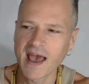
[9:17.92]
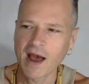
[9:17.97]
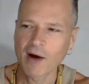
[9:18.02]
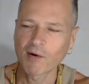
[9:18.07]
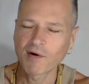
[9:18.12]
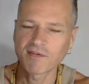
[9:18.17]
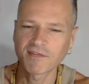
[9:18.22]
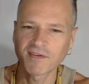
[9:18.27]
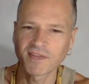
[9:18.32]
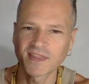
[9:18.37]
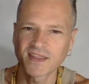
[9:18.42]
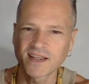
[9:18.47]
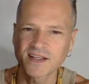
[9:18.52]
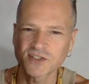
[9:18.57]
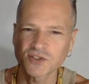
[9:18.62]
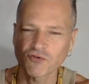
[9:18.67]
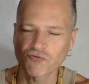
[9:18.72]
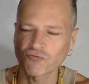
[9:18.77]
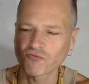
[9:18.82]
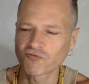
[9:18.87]
However,
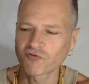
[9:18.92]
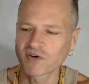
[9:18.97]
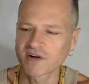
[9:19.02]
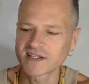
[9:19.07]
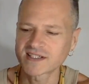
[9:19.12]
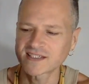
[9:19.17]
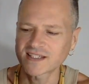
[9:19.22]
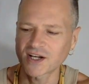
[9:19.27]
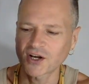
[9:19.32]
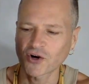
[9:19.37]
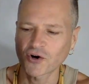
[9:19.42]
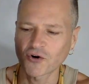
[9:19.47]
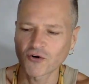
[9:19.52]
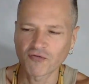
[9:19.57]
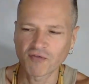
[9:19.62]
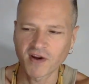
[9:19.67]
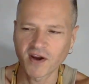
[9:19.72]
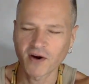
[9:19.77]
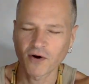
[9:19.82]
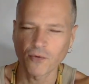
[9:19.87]
these recent
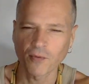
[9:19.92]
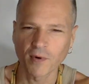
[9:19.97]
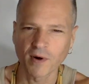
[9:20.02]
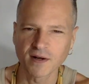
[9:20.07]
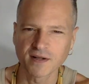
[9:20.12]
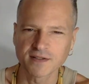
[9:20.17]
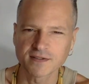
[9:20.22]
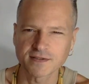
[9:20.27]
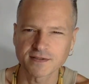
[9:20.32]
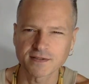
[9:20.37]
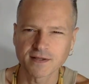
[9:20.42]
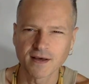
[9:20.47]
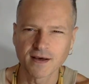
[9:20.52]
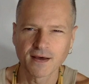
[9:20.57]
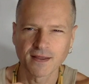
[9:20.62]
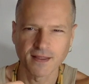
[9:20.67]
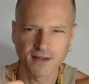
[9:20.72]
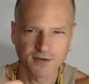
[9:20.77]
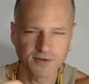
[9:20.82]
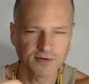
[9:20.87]
career ones
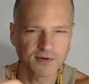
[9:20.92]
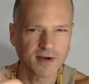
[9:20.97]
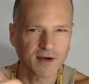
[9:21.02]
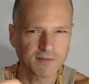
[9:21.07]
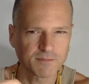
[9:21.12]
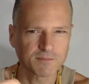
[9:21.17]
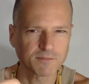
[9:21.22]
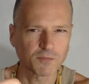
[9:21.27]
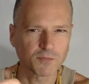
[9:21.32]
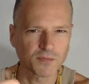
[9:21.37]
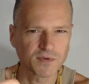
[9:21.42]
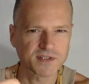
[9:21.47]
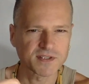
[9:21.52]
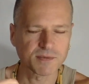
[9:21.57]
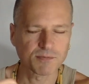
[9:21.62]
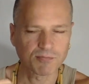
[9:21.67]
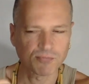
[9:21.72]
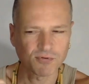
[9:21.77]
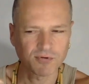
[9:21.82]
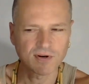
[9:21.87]
they do come with
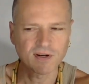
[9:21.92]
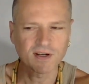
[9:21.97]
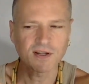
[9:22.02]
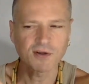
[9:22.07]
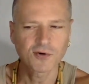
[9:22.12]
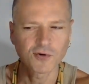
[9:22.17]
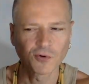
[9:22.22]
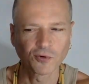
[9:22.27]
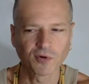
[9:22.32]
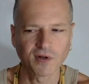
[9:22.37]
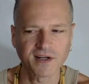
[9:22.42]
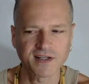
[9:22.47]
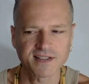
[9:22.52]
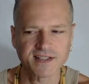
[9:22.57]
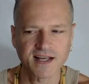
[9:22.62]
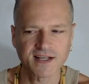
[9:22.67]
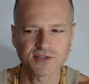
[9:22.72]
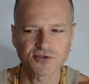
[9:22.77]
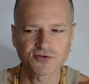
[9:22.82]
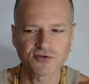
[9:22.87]
some pretty cool
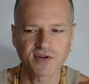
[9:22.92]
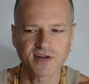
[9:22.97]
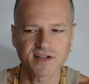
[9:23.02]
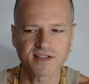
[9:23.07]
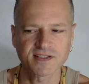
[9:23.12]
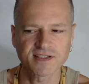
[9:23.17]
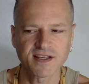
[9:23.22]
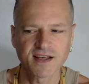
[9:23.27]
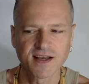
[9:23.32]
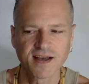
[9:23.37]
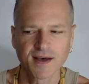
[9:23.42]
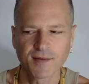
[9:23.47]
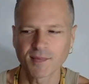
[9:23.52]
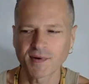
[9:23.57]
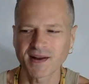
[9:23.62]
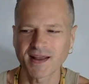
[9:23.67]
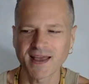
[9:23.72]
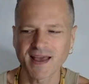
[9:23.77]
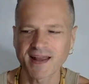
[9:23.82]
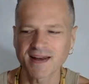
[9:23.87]
accessories,
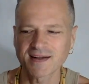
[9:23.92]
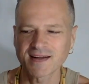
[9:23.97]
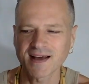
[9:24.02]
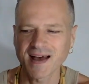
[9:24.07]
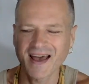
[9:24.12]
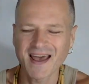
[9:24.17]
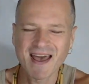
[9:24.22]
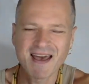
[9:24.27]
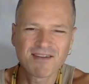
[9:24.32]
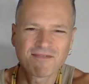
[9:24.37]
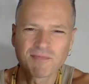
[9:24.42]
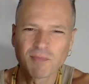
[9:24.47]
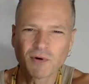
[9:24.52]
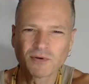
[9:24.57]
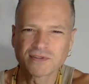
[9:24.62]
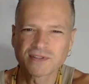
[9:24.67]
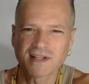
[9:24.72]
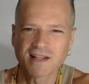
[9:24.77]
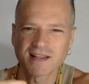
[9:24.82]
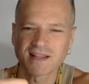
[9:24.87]
but again, I have
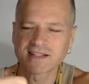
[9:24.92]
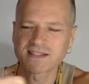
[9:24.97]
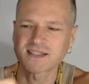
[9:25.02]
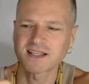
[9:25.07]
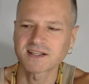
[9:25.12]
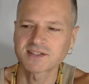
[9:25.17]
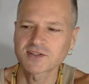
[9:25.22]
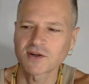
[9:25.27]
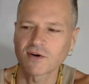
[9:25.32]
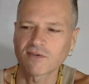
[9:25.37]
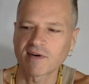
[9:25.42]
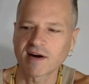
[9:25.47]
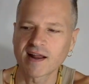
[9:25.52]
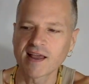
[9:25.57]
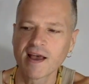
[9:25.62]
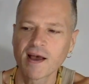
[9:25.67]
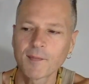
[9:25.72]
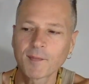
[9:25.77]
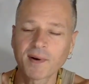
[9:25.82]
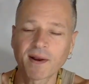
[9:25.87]
most of these things already.
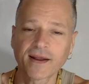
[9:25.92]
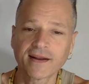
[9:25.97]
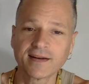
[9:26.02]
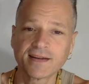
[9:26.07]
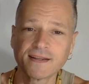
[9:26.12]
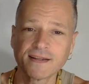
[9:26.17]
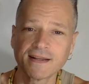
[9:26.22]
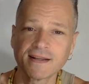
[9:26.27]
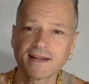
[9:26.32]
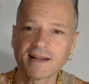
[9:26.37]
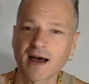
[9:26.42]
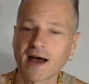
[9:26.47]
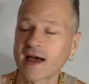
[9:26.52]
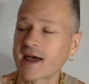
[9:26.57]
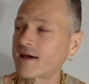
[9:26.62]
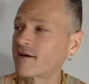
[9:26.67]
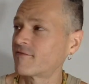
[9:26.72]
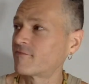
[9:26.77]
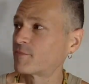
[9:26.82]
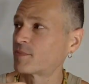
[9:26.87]
But I did, I
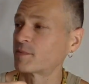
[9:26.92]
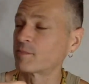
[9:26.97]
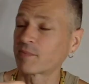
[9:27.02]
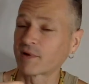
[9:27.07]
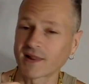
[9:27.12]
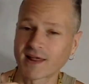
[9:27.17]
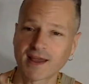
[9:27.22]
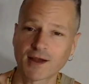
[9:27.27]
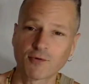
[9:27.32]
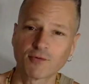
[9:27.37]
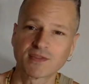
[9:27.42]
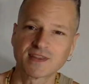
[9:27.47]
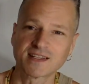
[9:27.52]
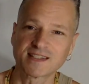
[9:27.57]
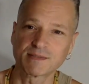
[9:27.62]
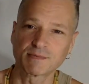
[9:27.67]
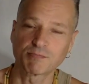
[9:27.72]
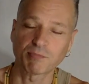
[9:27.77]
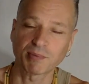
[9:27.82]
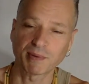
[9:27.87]
have been playing with the
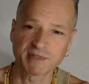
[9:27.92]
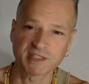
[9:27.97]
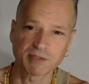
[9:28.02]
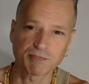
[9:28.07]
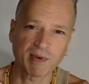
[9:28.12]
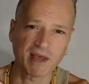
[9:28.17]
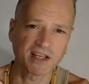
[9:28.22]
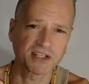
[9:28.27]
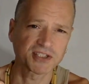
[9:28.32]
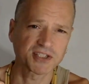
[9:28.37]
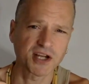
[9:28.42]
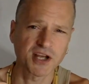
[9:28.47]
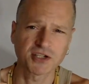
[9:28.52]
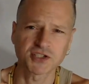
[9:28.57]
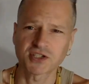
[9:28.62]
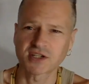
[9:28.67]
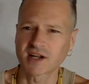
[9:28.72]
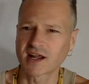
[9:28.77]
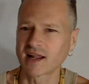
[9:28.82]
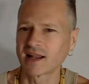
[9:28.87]
space
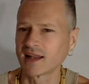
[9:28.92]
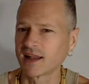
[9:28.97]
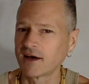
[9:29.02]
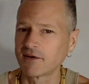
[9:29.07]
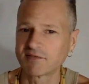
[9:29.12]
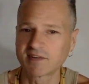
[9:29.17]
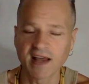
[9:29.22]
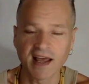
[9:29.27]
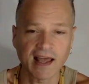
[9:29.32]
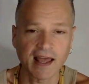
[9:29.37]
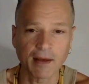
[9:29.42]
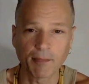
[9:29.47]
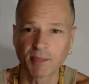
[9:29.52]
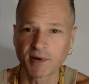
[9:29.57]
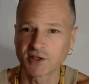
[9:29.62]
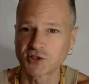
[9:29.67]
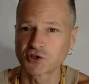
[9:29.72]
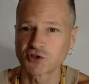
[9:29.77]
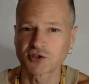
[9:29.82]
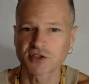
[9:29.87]
station. I love taking
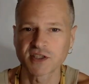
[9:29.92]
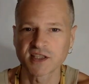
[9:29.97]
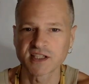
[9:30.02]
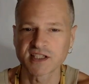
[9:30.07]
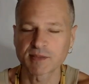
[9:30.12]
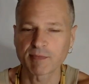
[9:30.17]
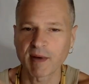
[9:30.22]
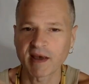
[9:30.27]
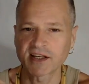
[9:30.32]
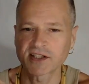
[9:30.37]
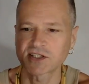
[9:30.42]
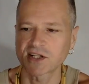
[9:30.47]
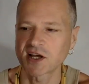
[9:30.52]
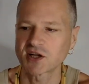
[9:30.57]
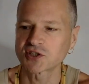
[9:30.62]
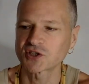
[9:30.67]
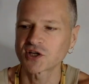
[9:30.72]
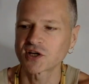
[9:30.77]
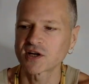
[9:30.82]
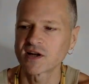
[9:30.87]
pictures in the space
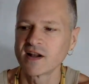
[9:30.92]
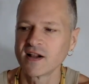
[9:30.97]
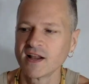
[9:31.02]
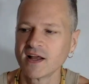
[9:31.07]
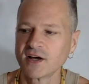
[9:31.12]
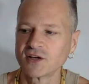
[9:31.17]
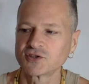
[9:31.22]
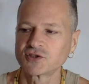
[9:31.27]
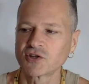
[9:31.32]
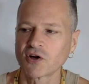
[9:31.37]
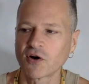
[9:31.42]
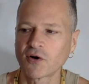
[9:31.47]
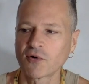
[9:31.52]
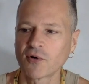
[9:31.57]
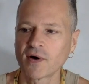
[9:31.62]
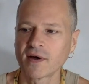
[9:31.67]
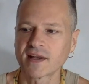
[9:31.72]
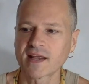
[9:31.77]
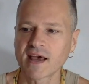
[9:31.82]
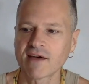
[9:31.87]
station. So
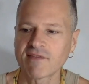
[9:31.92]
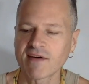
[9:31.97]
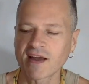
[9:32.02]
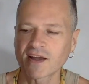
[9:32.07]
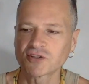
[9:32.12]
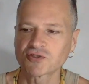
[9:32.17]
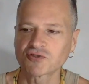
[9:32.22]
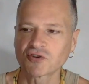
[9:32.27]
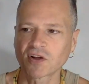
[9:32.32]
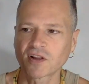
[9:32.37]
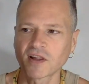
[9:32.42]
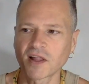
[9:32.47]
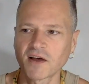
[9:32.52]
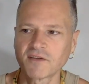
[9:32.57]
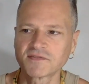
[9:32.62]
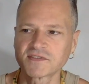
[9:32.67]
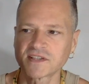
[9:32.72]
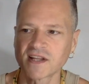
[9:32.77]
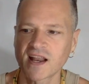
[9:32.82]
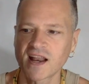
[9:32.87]
to have extra
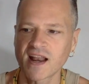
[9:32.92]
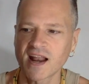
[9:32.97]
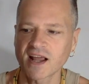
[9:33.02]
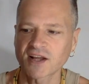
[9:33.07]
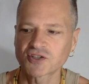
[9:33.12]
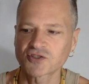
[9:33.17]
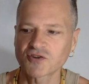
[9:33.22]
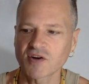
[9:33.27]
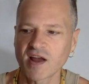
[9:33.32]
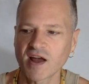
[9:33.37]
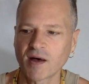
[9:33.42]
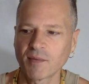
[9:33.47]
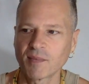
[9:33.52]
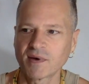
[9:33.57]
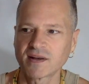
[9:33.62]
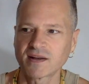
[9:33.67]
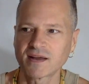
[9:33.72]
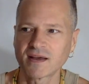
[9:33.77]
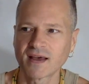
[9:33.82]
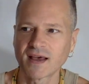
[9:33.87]
gloves and an extra
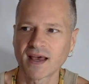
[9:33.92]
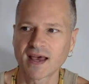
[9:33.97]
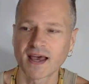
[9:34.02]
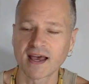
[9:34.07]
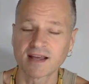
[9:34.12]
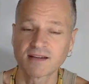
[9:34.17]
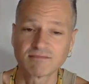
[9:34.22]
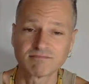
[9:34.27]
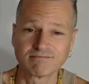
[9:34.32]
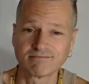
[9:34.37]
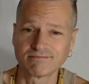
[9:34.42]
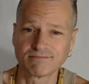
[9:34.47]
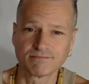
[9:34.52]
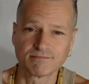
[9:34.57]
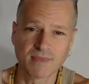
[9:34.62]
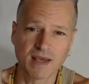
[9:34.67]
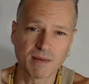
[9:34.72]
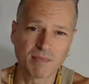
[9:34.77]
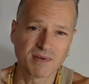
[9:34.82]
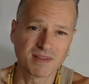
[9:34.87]
helmet, and
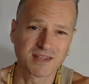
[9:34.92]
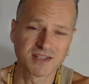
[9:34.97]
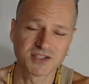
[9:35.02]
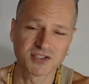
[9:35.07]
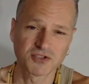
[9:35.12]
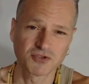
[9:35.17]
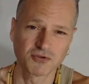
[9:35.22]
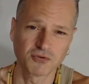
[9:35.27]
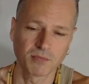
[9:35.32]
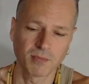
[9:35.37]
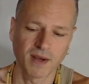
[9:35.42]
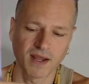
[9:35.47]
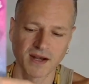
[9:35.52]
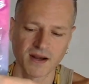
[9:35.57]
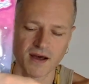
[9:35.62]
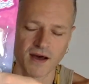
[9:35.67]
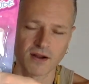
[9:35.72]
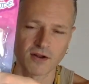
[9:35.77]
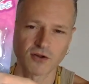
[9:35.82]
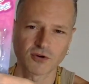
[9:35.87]
maybe the suit might
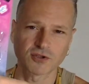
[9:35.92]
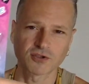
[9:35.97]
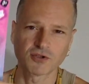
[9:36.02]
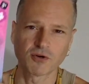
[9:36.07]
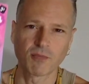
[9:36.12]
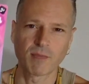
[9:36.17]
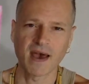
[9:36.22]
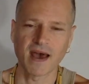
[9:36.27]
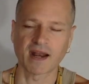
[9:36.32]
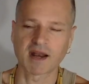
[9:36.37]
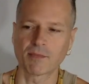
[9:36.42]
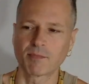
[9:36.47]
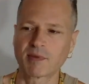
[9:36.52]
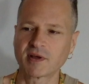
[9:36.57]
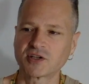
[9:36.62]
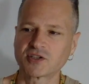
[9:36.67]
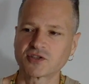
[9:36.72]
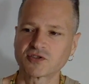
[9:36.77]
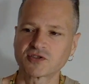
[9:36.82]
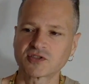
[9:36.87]
not look so bad in
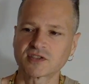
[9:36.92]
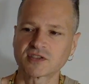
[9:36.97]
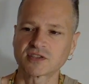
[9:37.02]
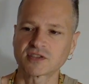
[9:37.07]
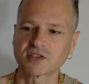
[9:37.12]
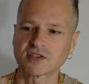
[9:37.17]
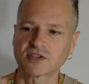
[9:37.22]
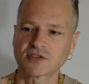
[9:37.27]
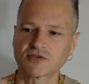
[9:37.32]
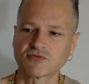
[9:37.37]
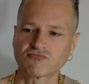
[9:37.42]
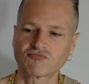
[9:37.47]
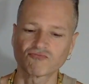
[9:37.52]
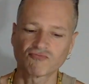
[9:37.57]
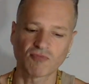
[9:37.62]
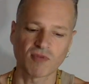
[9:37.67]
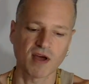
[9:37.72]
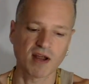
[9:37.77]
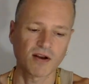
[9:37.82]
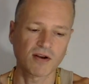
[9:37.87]
pictures.
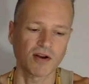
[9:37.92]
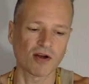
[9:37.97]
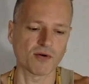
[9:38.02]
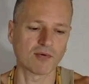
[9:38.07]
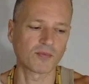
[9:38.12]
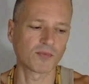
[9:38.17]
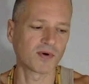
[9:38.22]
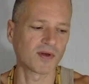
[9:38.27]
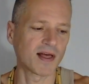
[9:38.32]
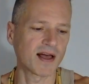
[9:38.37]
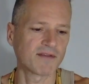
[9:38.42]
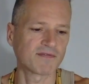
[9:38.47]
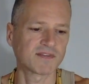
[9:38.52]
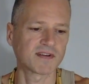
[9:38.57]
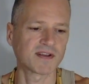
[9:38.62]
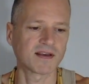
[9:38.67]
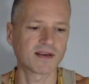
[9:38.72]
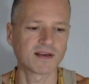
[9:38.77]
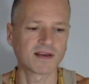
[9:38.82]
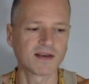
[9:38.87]
I don't know. We'll have
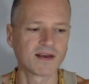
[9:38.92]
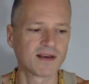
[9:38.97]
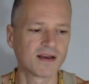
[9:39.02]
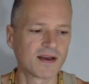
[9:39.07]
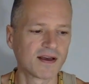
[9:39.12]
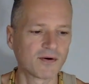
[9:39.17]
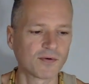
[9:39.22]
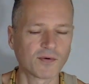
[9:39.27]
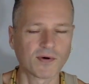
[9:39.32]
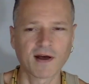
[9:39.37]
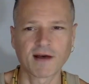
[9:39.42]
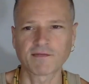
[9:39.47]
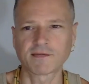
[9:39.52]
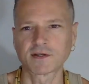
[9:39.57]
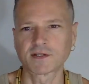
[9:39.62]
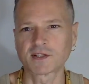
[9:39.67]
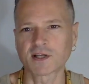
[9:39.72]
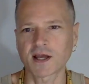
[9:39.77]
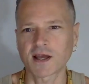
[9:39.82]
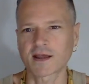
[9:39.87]
to, we'll have to
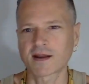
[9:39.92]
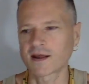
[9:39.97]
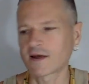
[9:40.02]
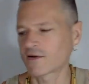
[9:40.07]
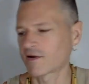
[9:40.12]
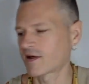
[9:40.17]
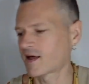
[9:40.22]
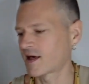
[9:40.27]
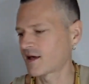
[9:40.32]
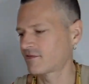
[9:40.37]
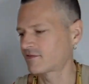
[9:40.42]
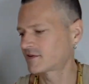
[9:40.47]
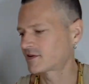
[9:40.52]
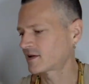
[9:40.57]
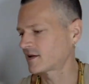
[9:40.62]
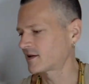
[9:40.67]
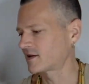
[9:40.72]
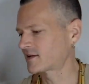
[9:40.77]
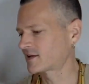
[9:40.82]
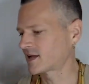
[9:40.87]
check it out. I'll have
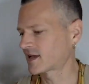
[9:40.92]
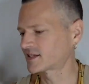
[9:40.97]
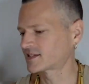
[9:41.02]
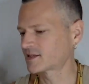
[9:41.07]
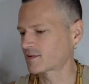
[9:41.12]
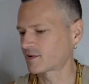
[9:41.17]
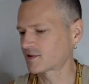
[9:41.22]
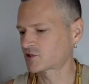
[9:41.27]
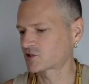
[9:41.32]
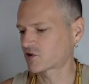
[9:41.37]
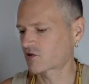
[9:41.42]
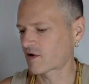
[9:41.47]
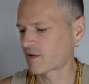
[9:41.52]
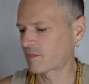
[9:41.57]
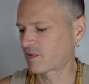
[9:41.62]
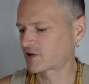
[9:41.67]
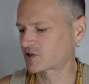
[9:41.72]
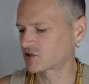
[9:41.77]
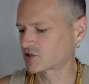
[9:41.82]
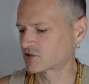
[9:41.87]
to take some Instagram
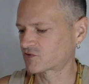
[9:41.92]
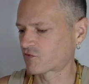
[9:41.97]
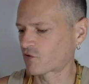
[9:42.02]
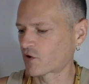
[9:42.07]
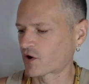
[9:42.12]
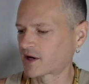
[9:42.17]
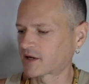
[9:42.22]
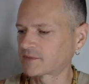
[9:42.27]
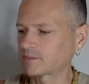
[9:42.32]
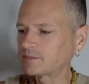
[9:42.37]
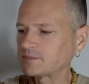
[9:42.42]
pictures for it.